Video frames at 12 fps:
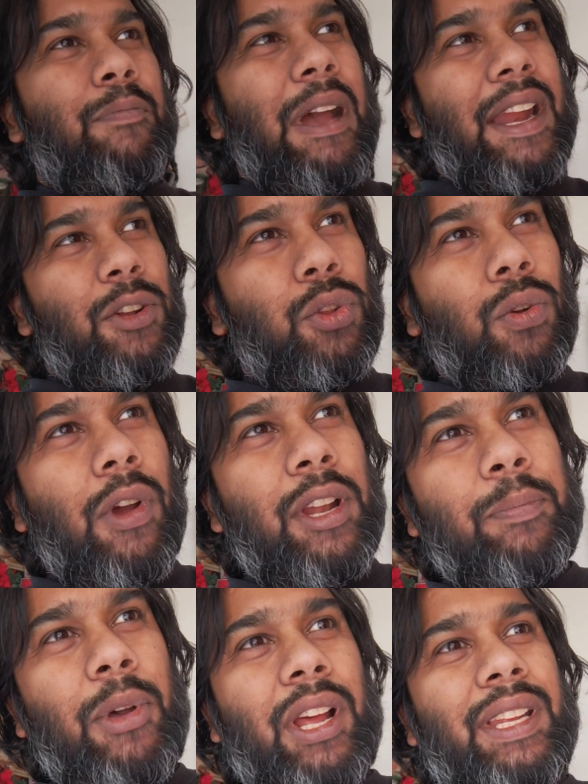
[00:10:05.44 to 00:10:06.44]
and by the
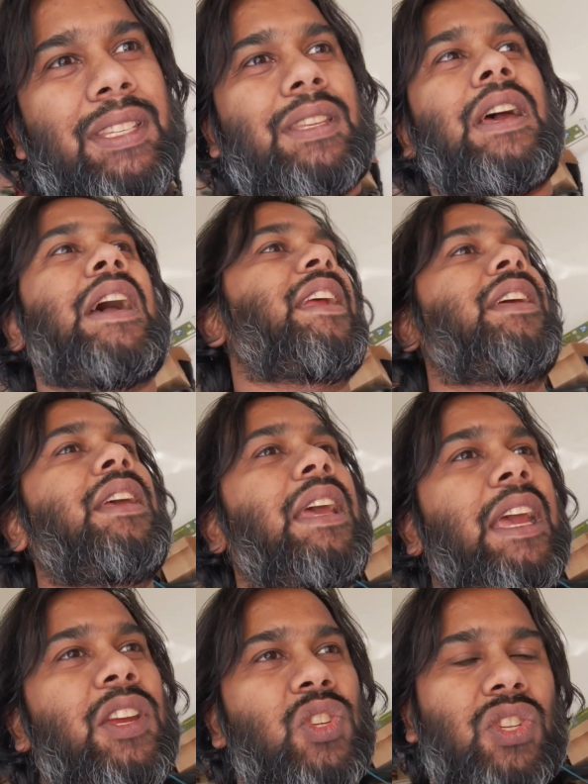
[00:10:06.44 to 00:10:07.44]
throttle body side,
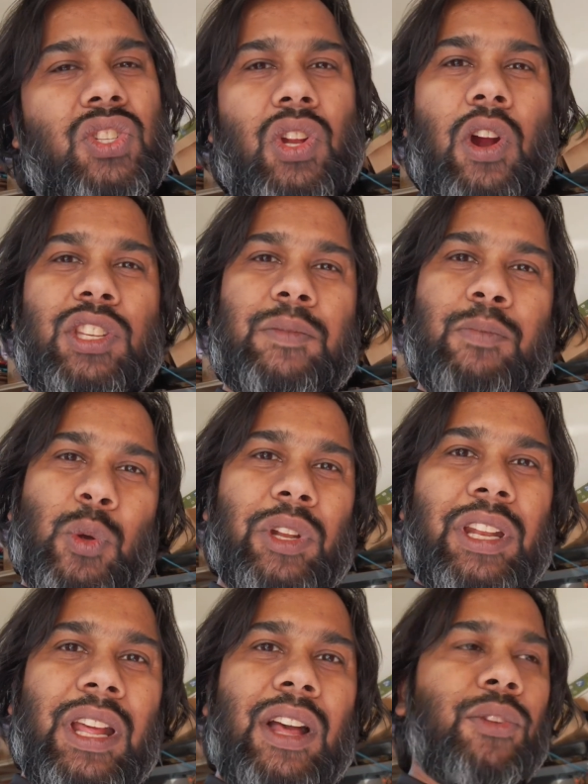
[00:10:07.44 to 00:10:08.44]
it should start smoothing